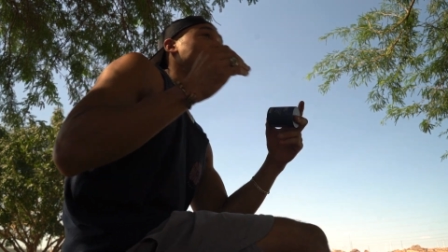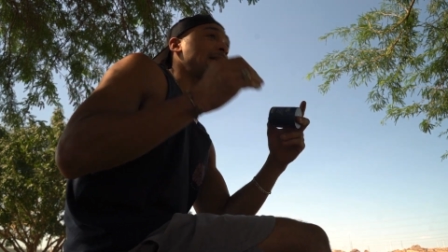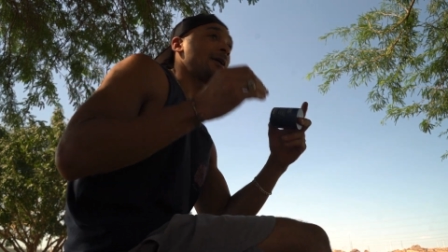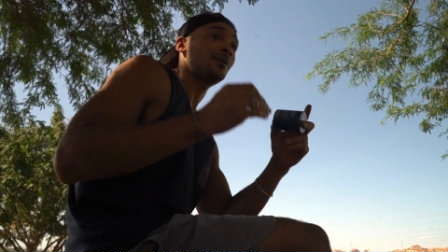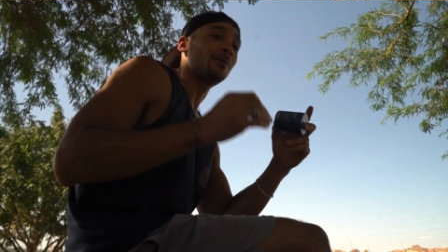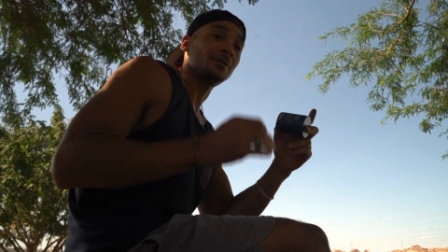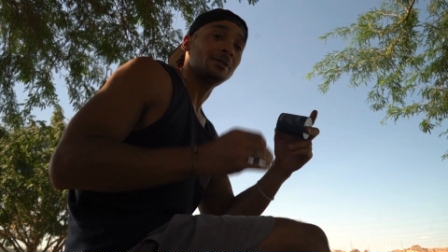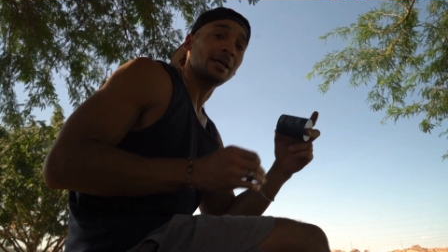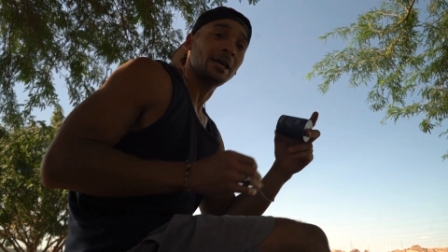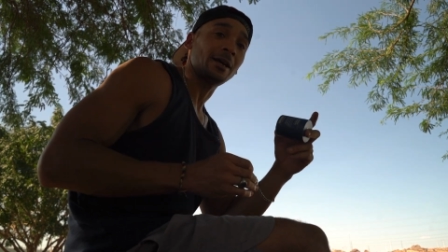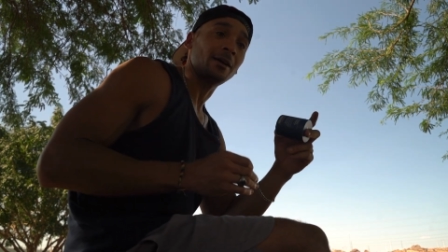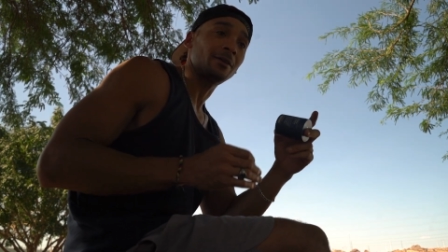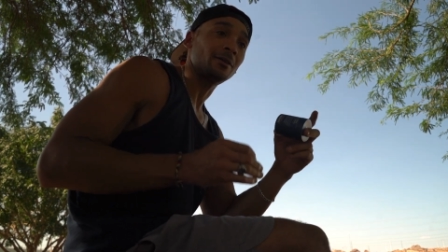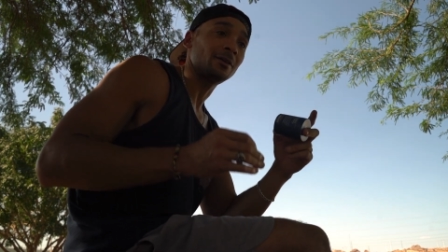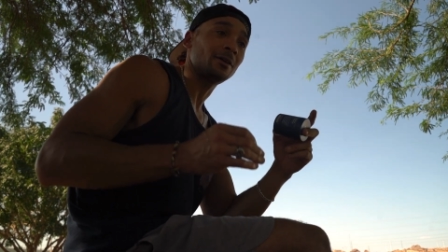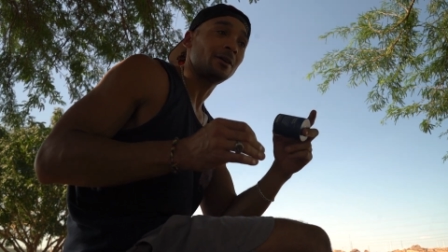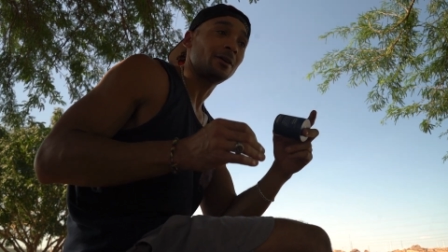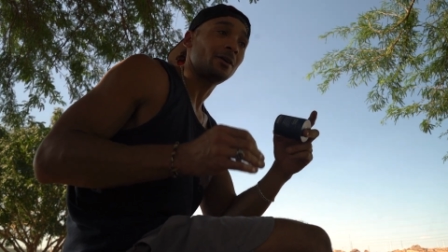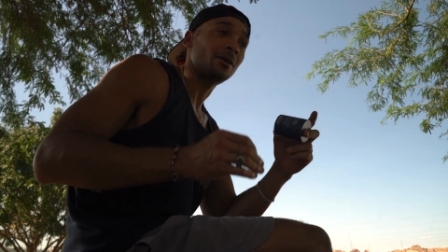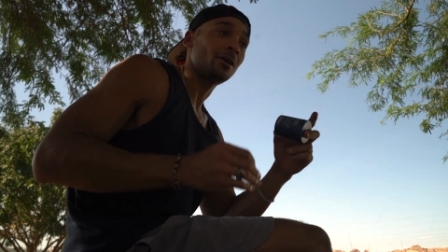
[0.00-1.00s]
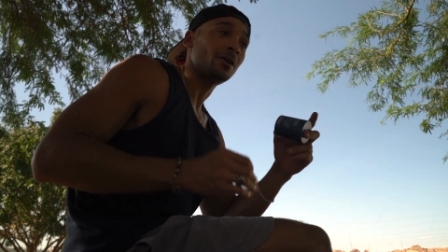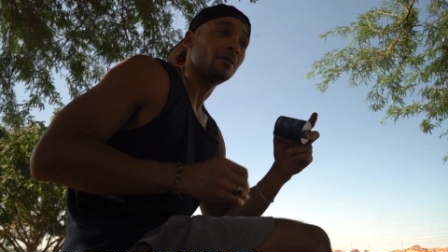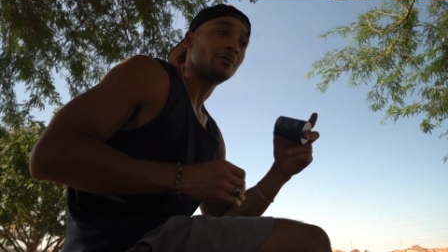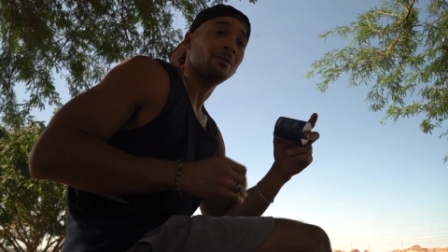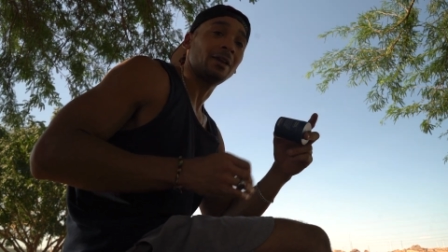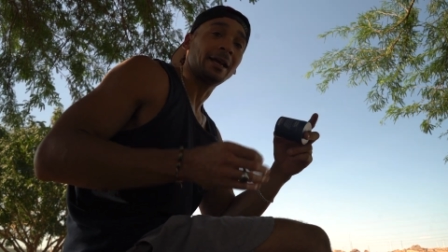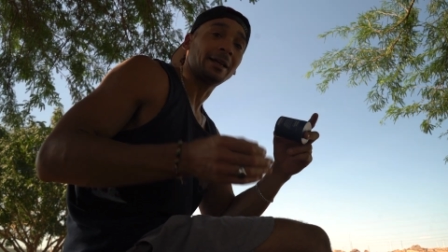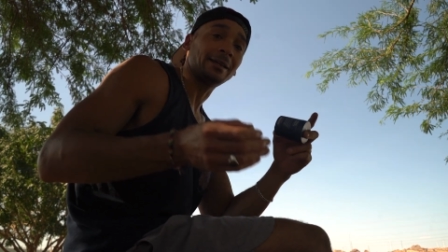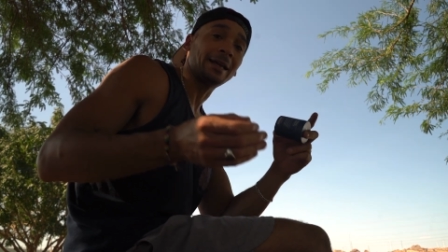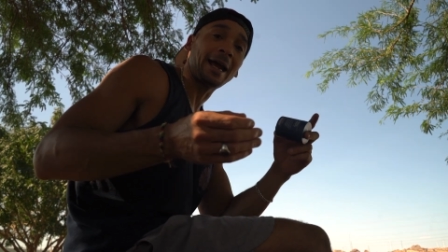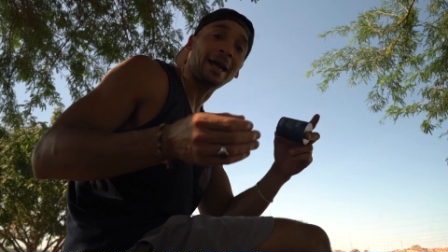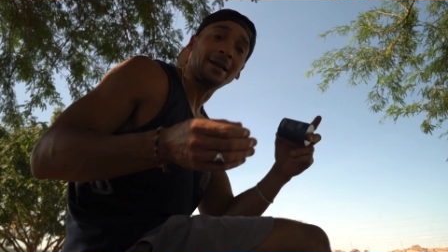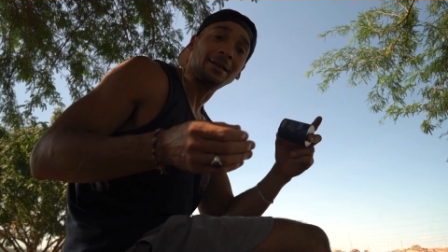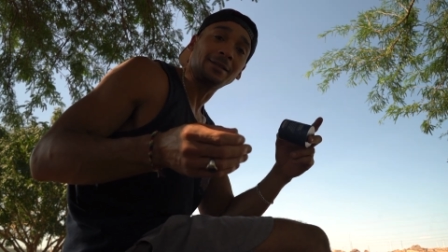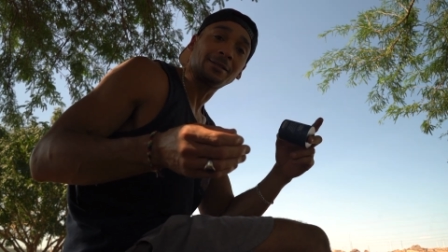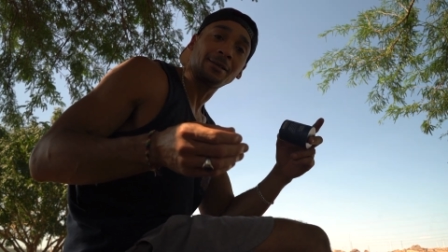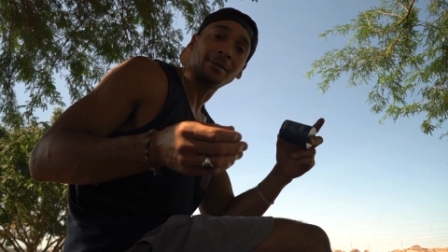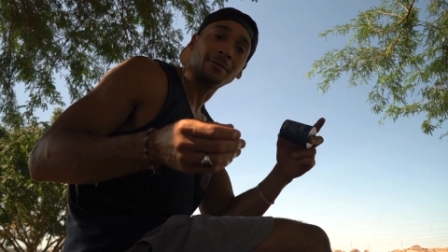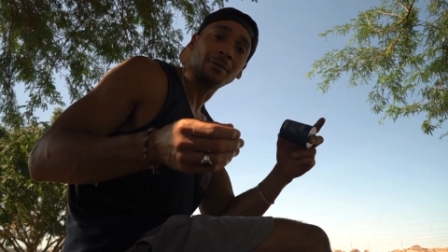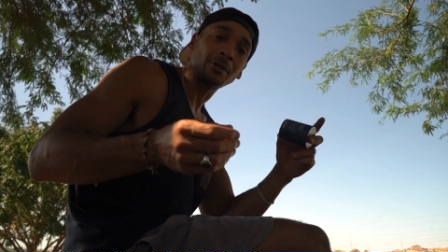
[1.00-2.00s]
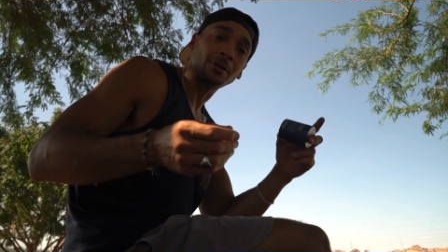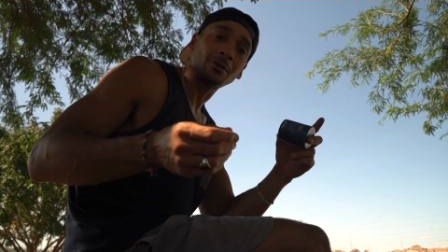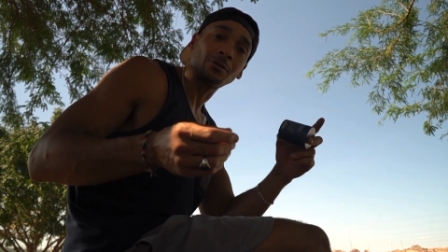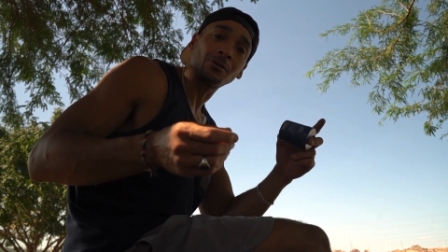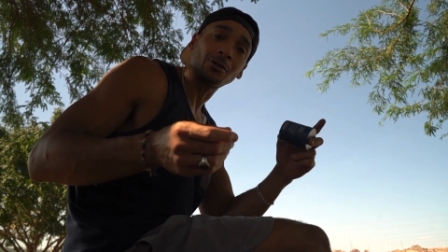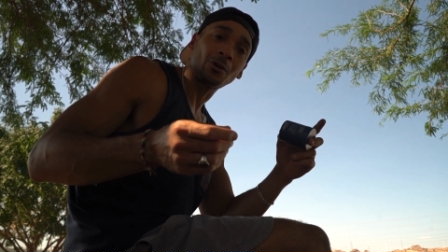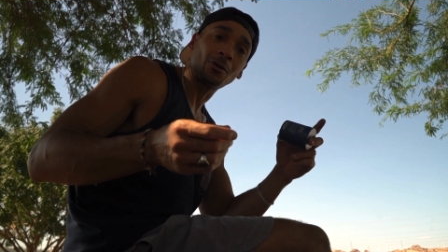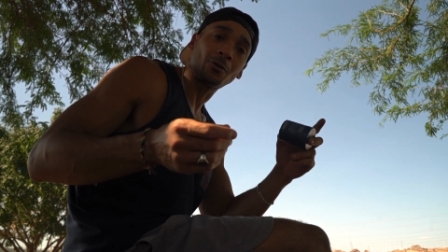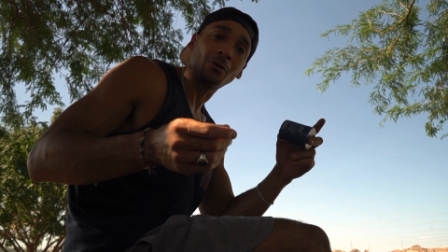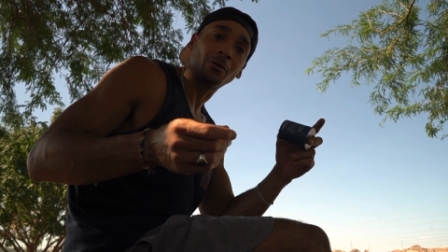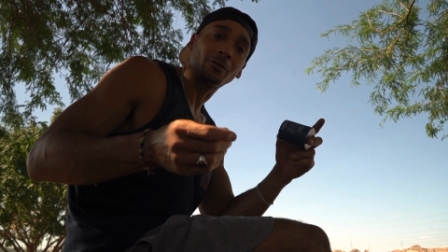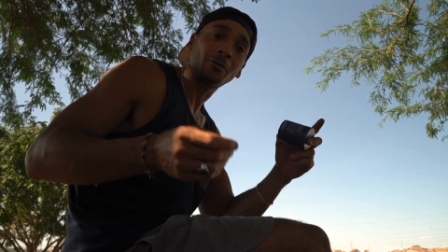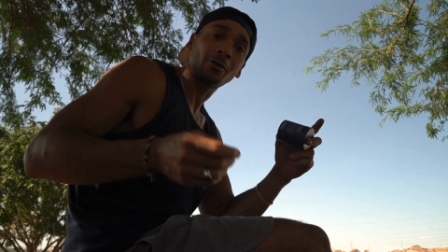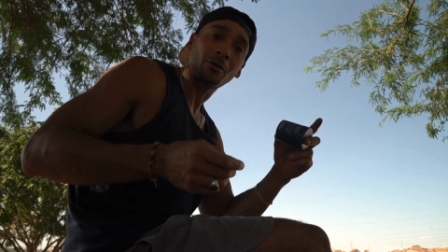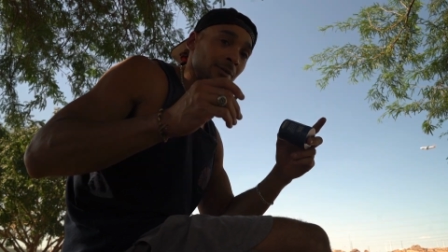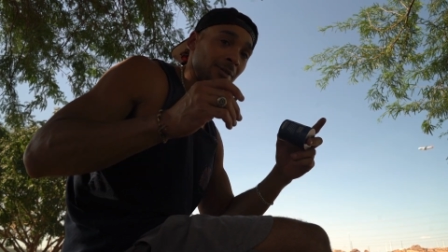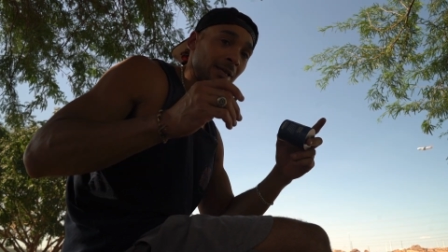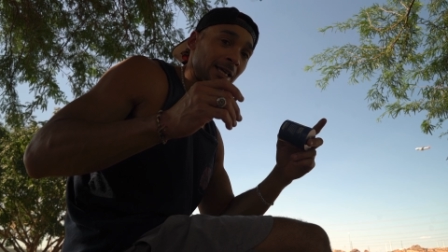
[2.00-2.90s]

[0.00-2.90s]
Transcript: He was like over oh, like 90 something years old.